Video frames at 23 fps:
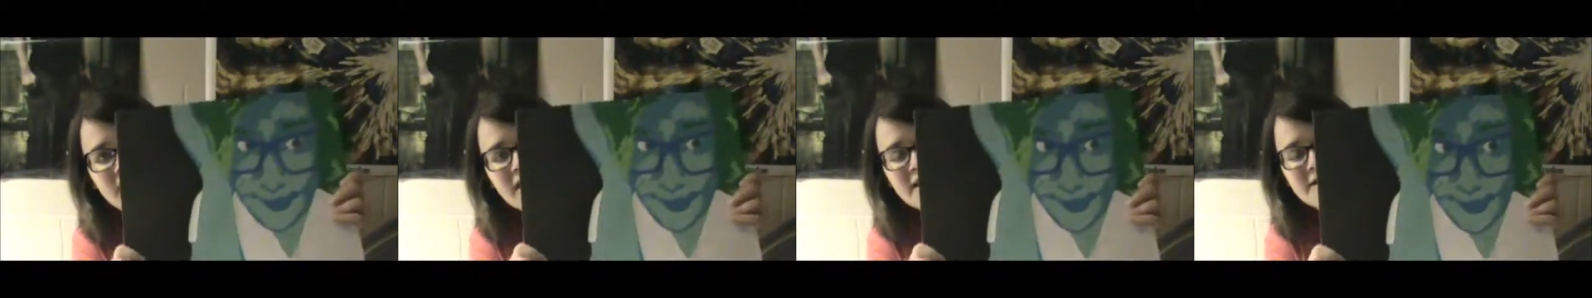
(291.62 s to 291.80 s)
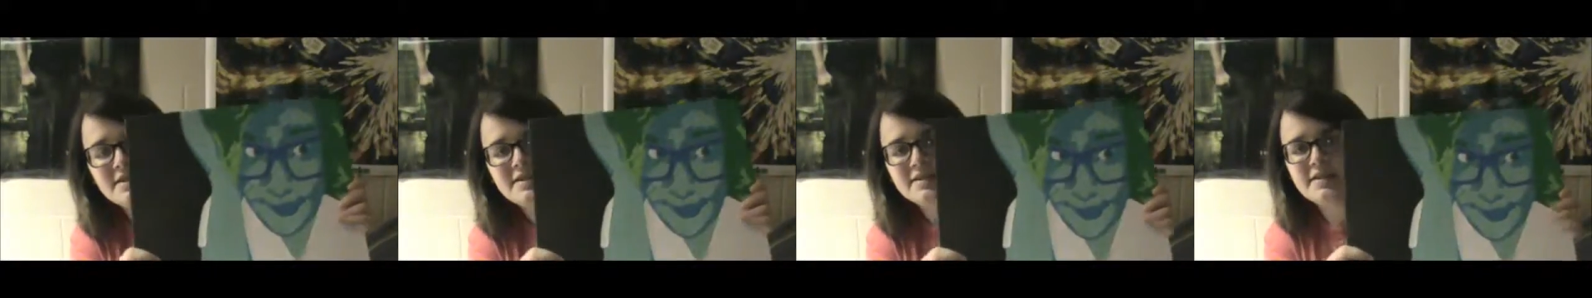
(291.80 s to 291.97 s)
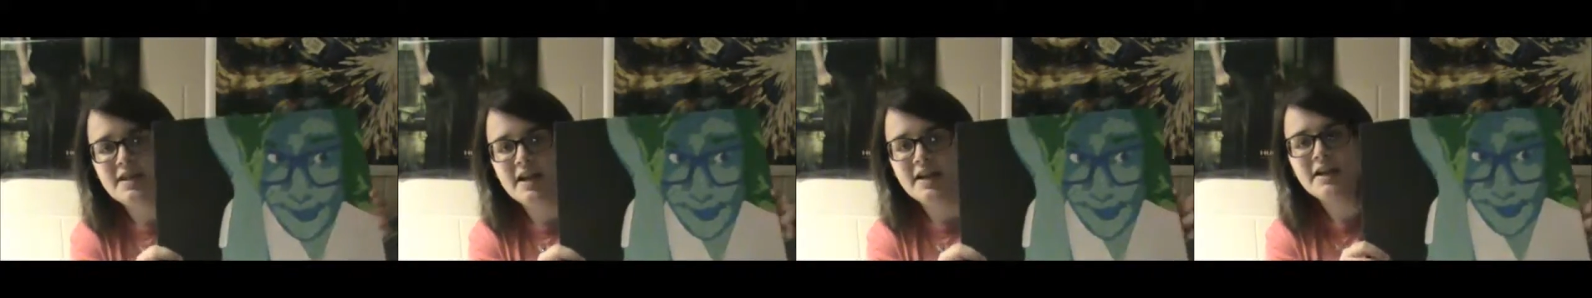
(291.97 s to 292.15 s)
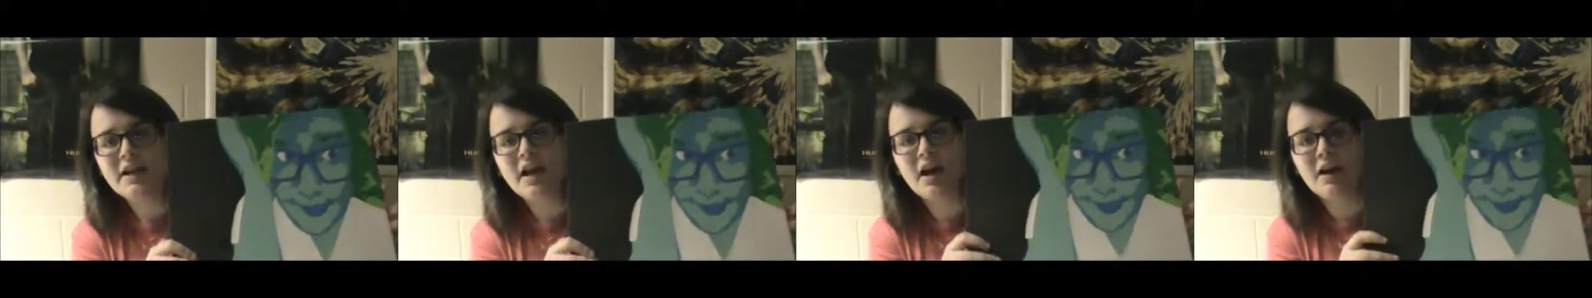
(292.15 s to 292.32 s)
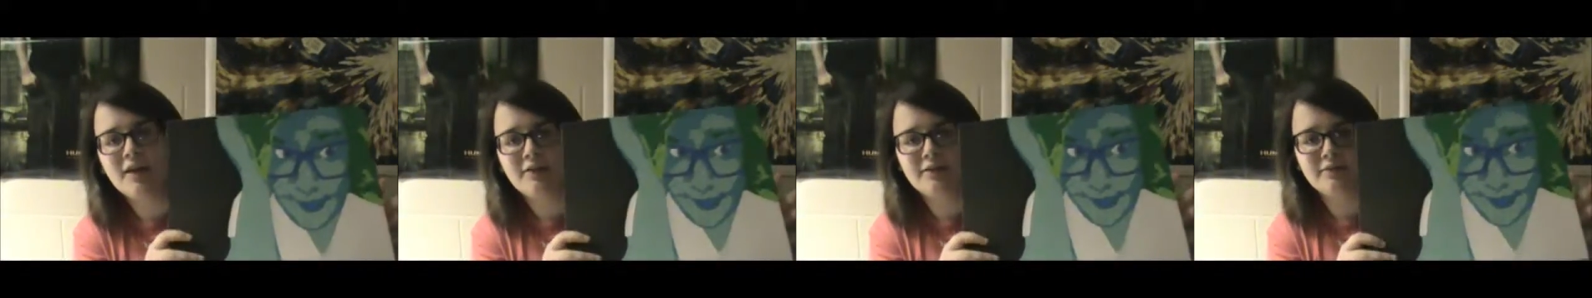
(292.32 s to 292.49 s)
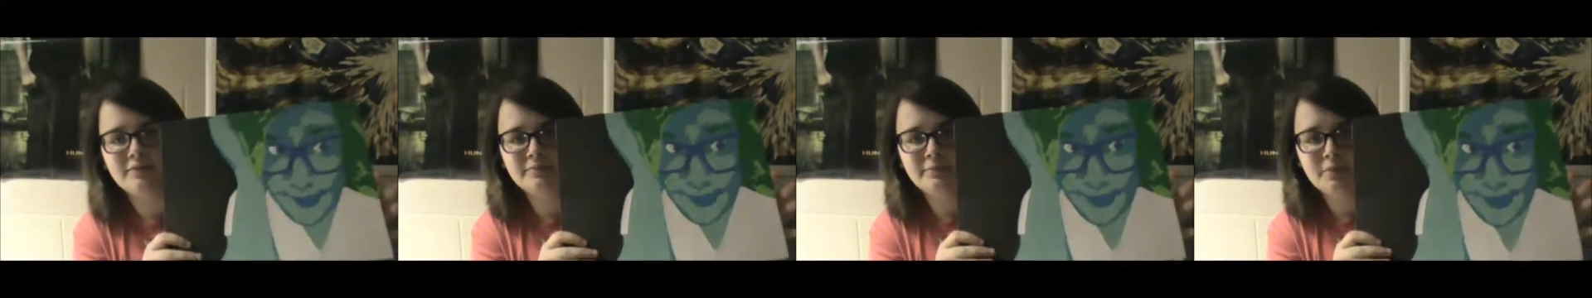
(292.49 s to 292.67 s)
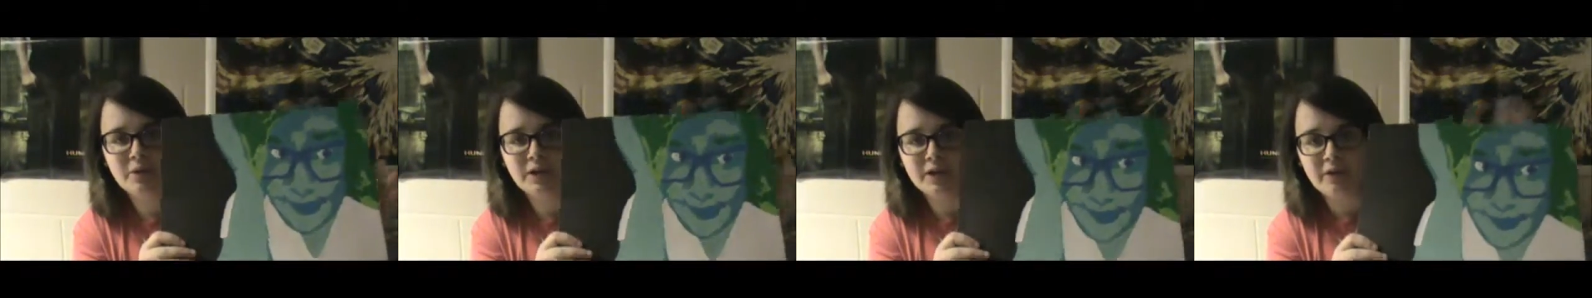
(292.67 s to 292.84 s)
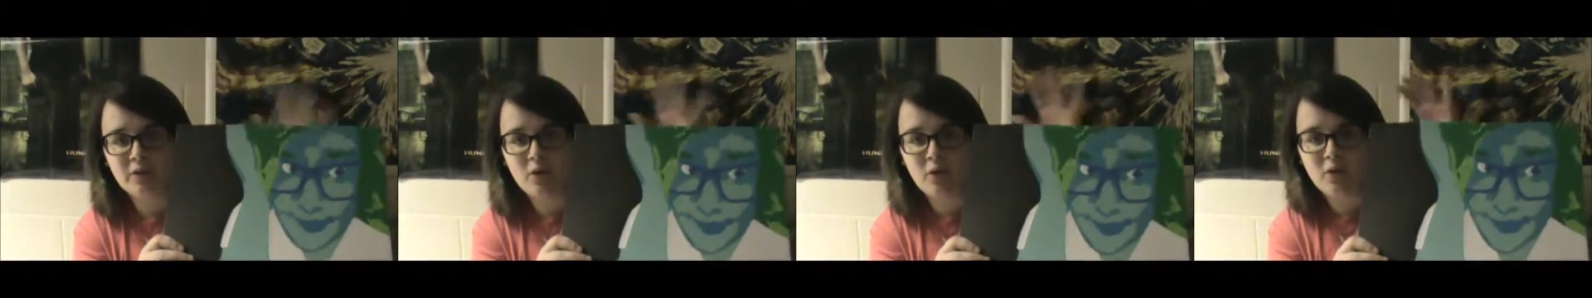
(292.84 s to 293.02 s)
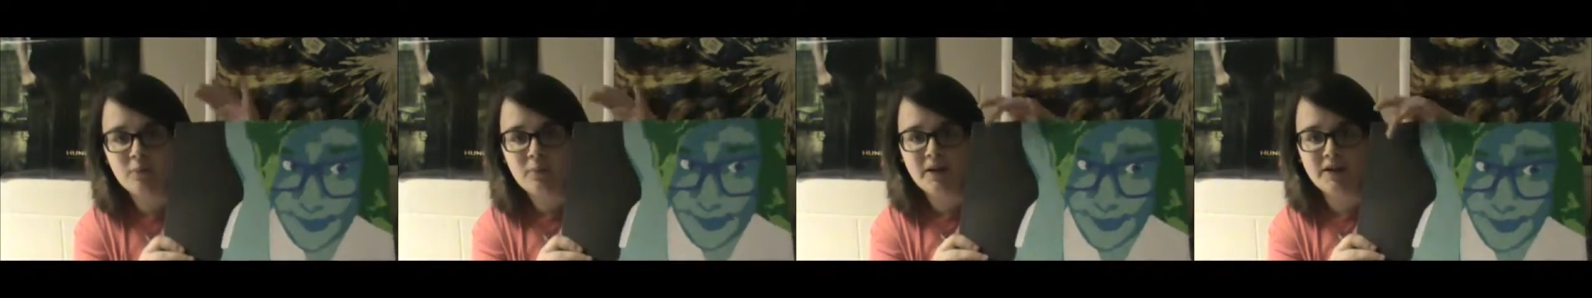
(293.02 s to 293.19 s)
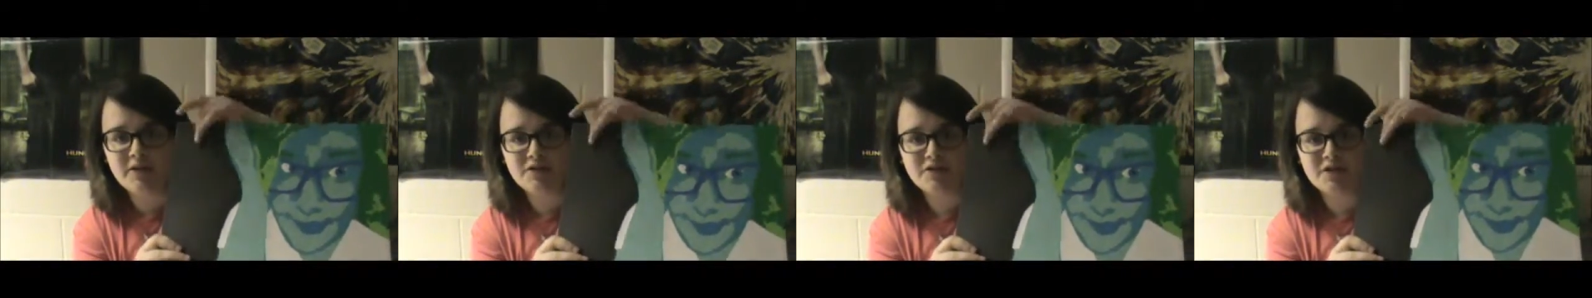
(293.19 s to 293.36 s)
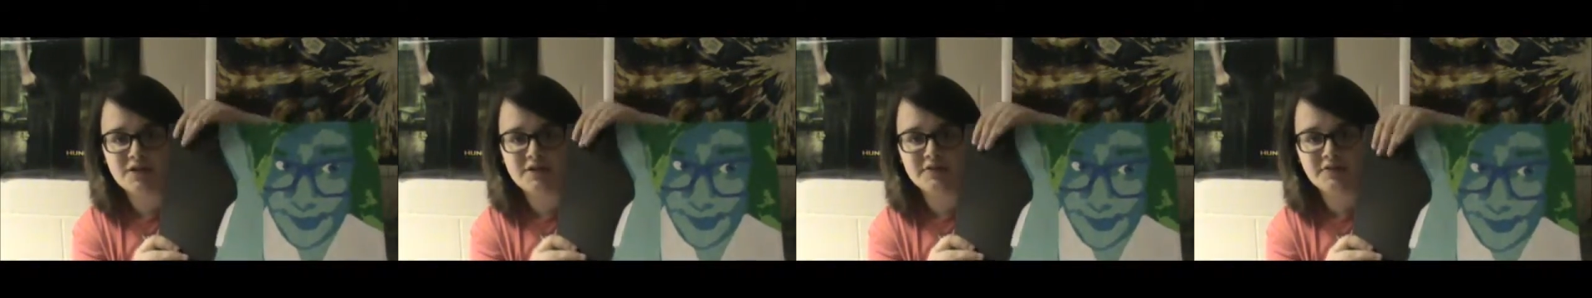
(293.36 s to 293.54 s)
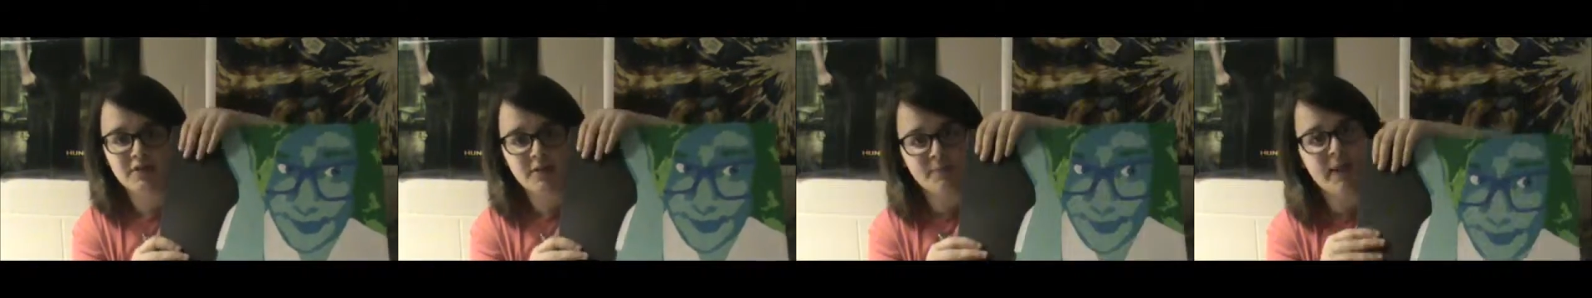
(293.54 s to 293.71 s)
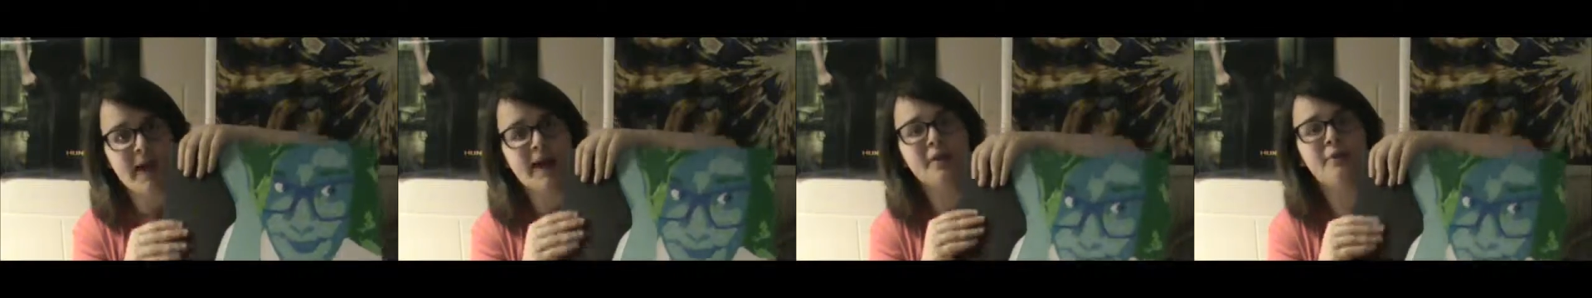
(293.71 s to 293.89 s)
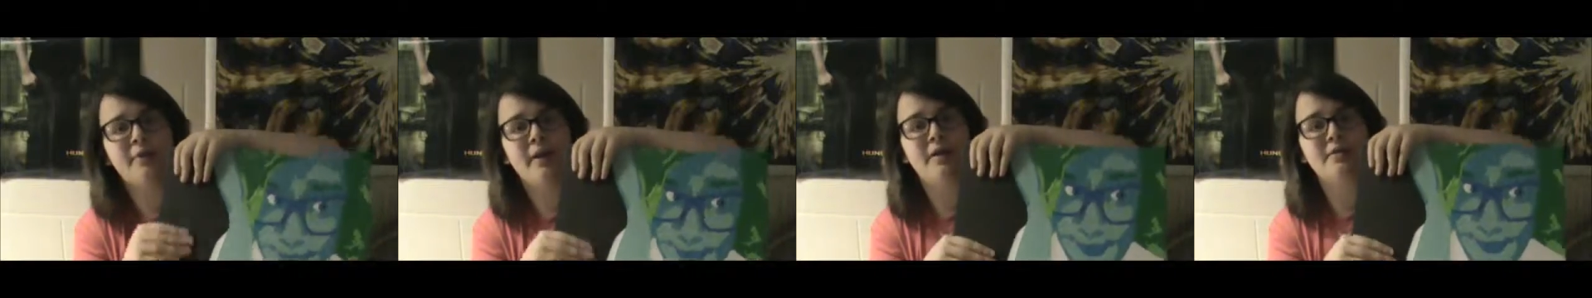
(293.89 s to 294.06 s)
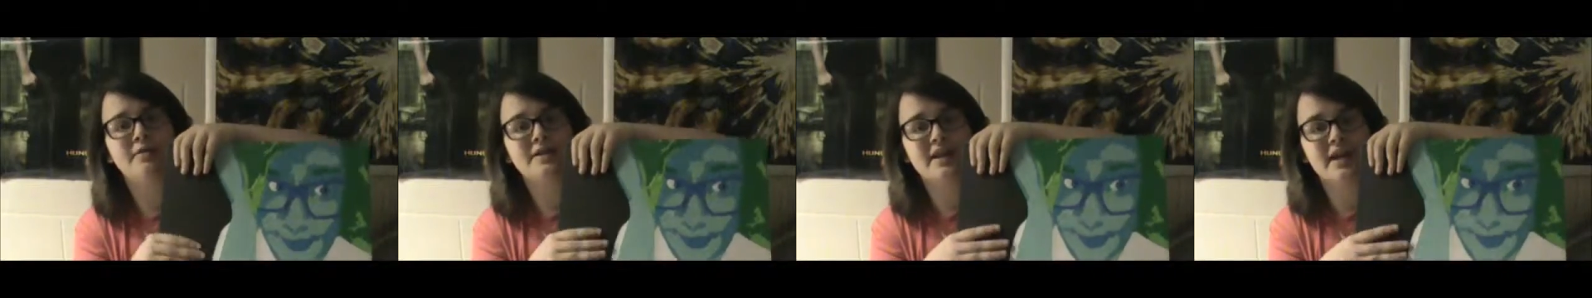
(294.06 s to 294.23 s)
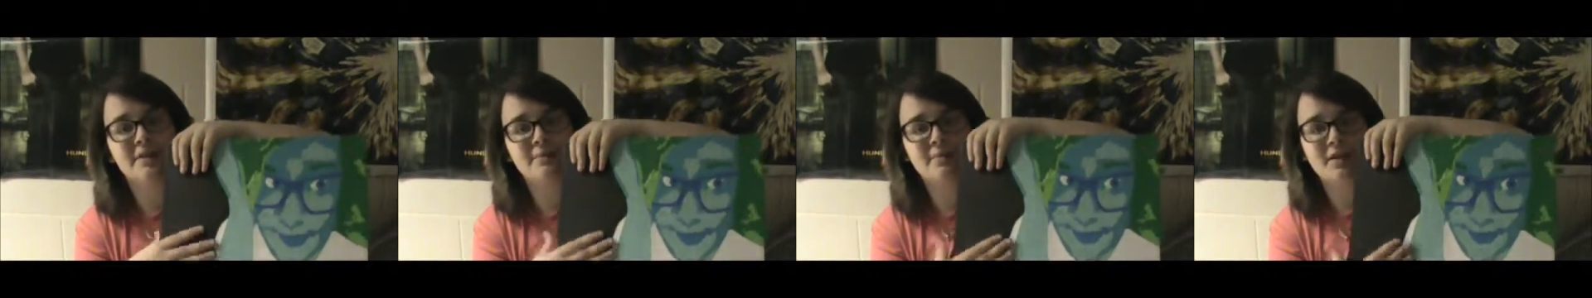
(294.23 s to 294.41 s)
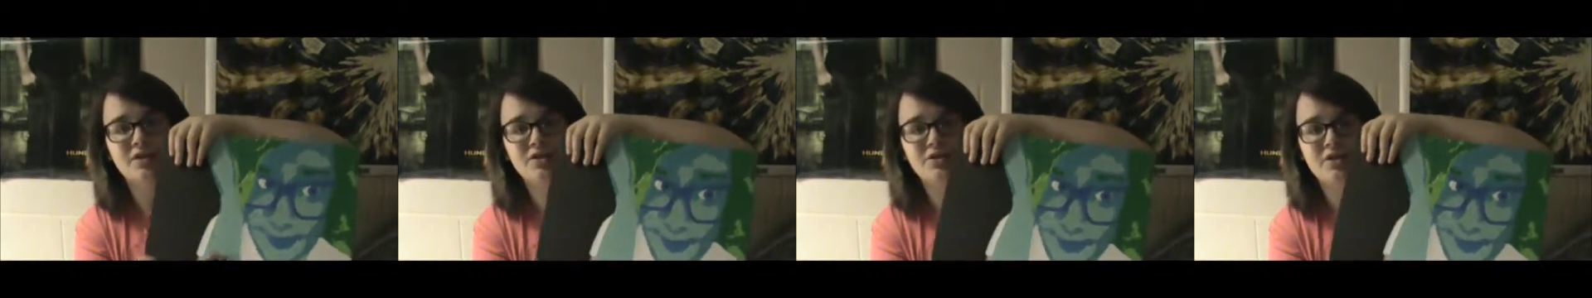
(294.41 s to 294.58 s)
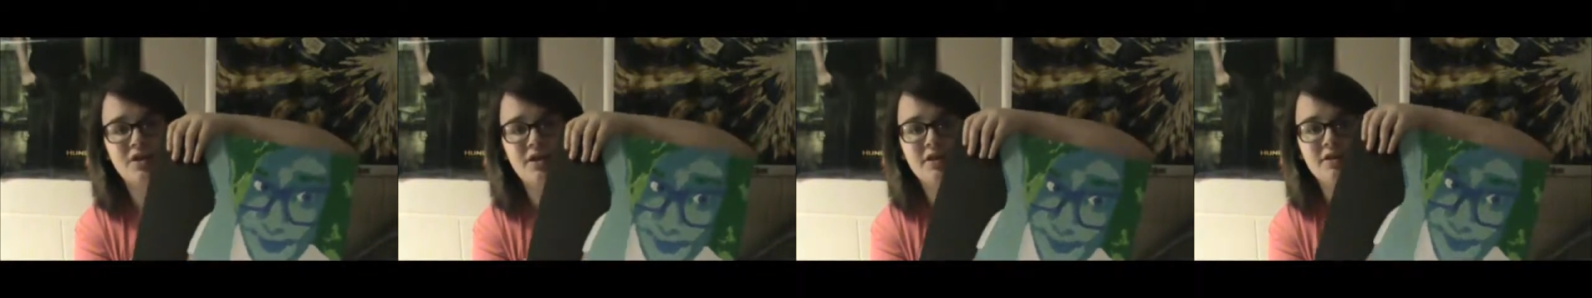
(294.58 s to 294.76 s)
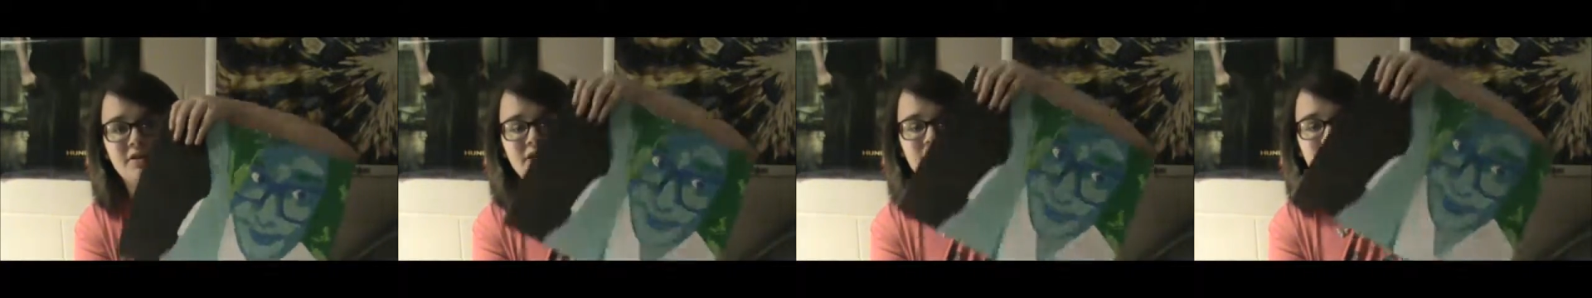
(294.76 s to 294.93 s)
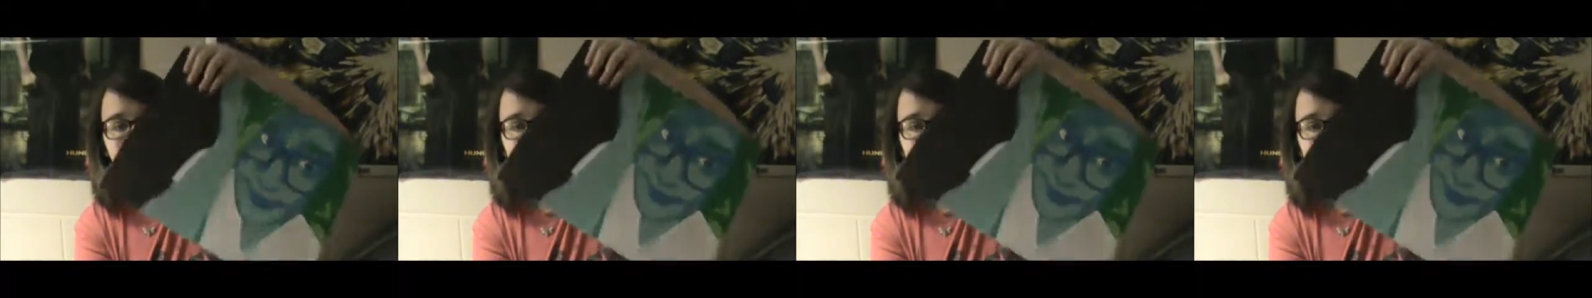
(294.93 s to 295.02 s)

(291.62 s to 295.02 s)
Instead of putting hole punches for the background and my shirt,